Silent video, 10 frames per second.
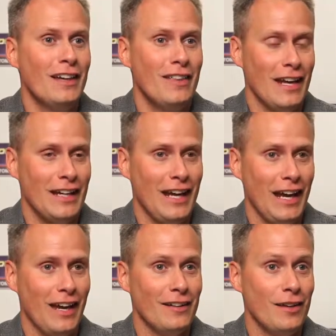they
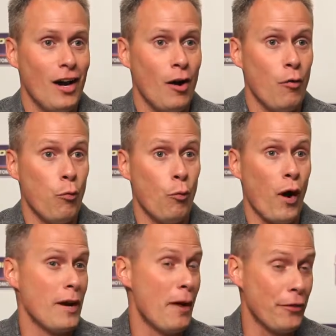can
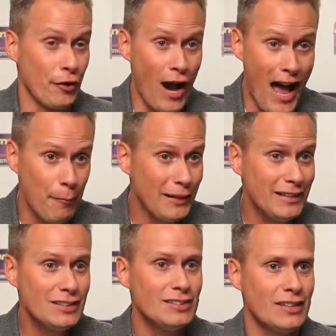write about their
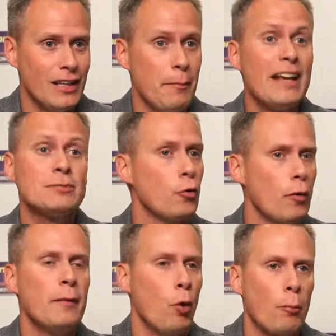hobbies, and it makes
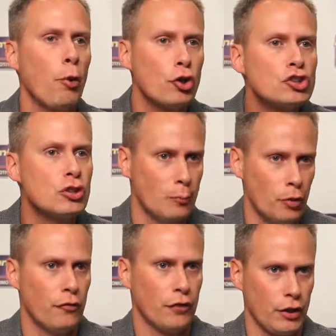it more
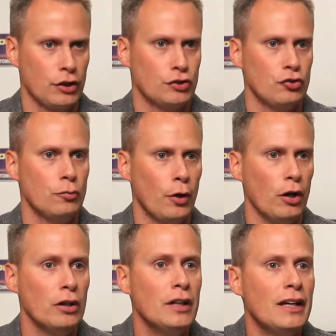personable for the consumer.